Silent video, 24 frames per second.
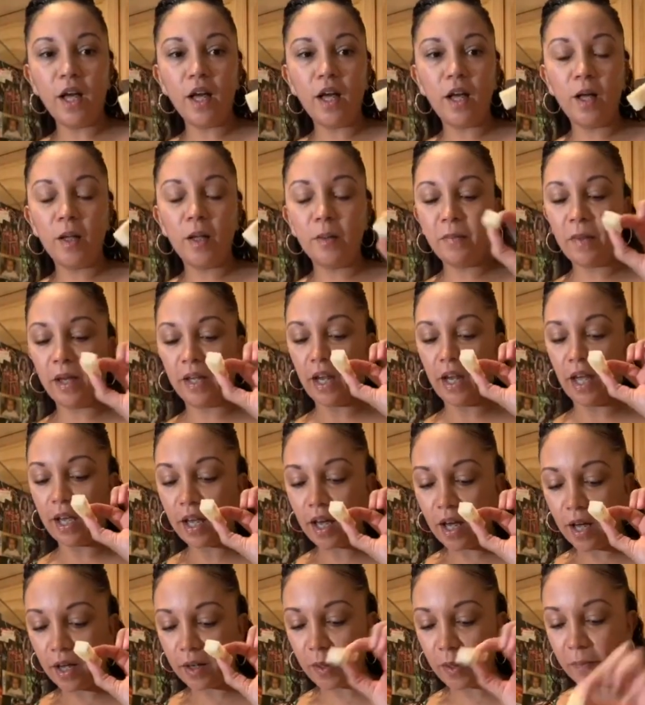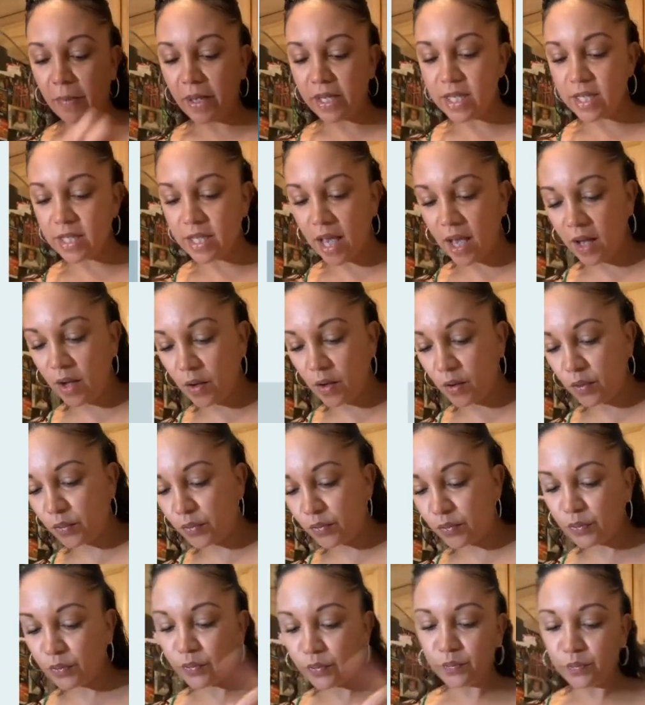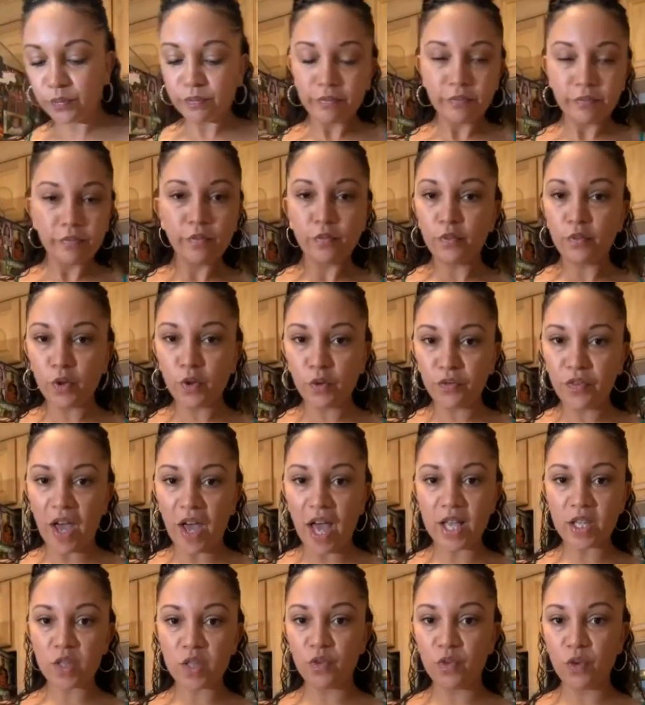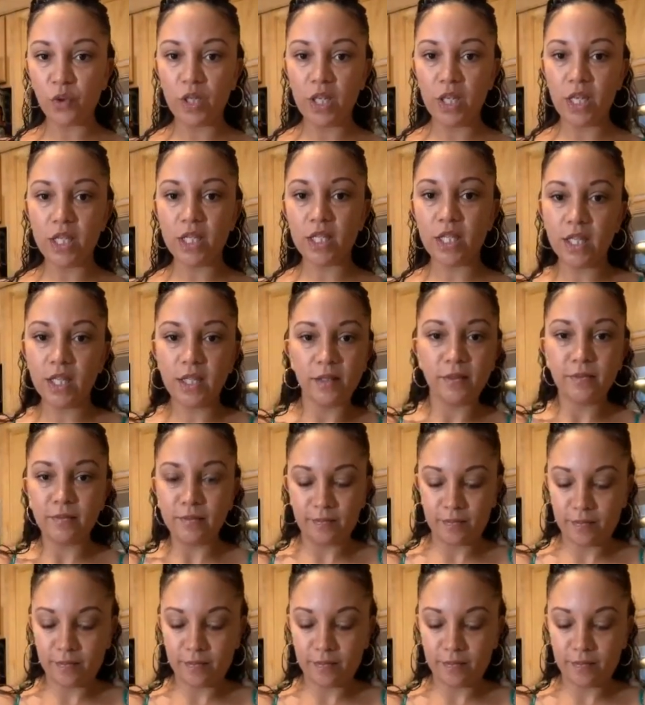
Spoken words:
them, and I cut them myself. Real fast, real easy.